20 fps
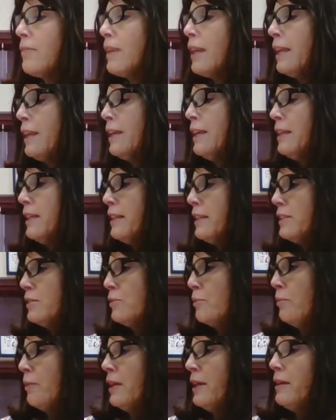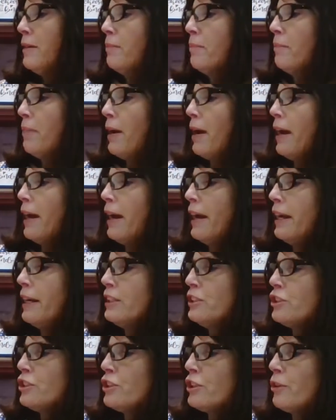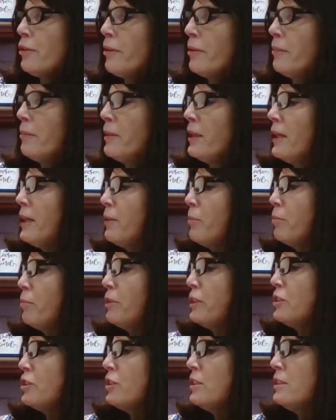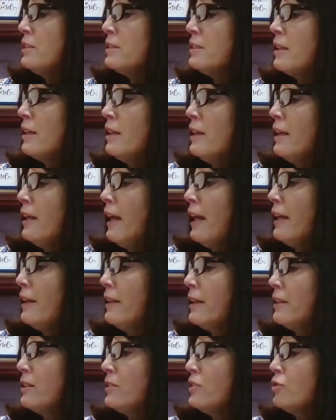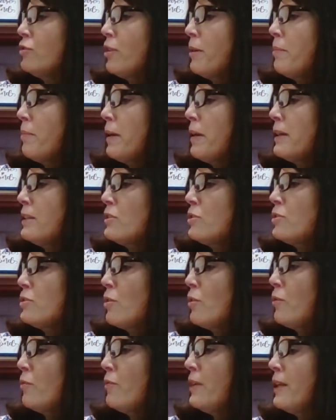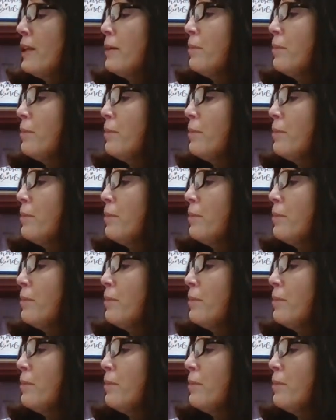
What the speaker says: it is written by Shiram Yin Bridges and illustrated by Sophie